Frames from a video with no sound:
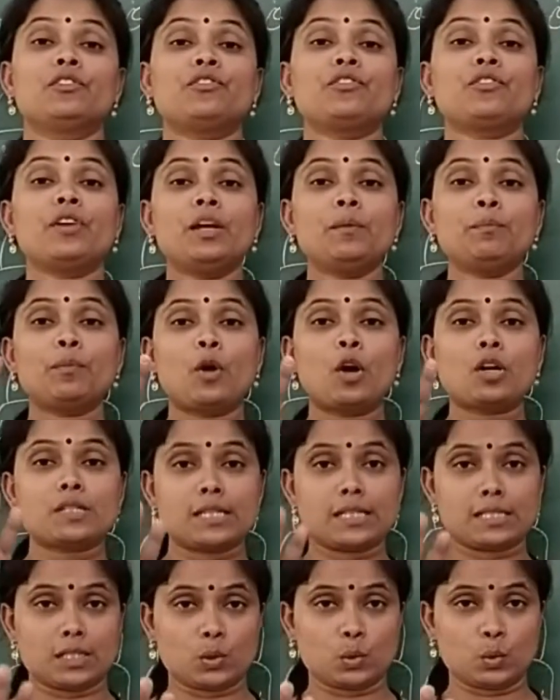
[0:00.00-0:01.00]
Three
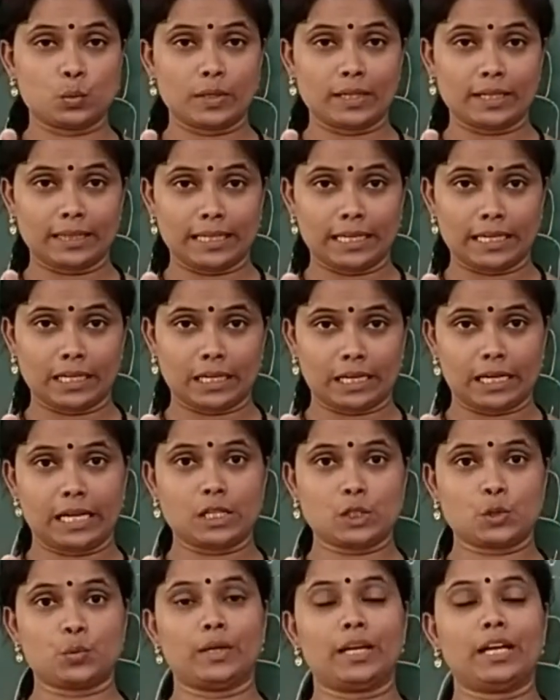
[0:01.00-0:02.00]
processes were there
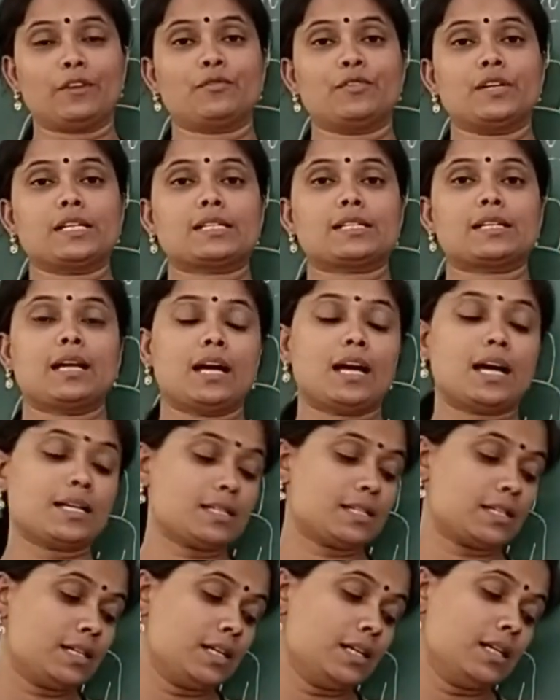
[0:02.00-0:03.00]
as we have
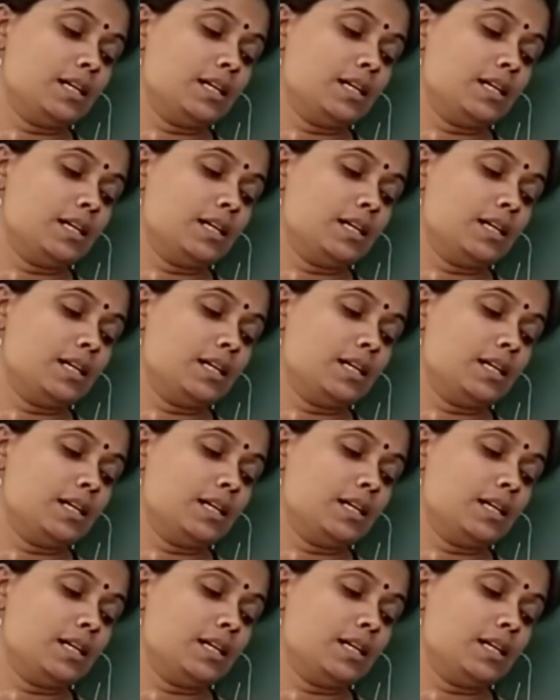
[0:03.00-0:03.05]
discussed.